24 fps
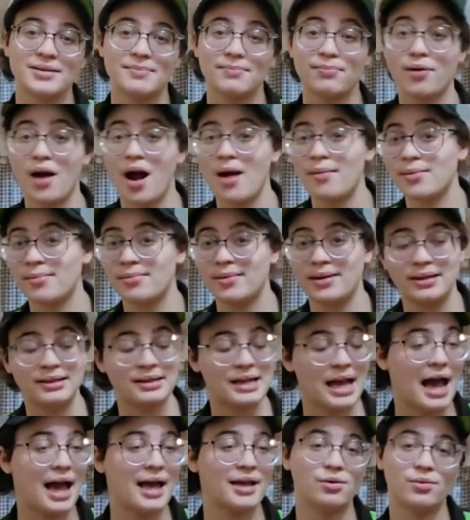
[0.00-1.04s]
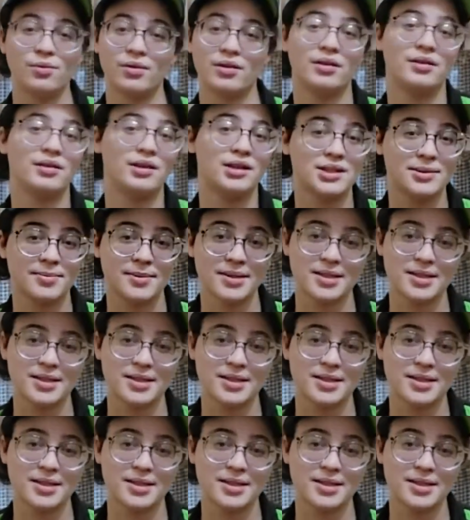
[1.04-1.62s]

and probably die to one of these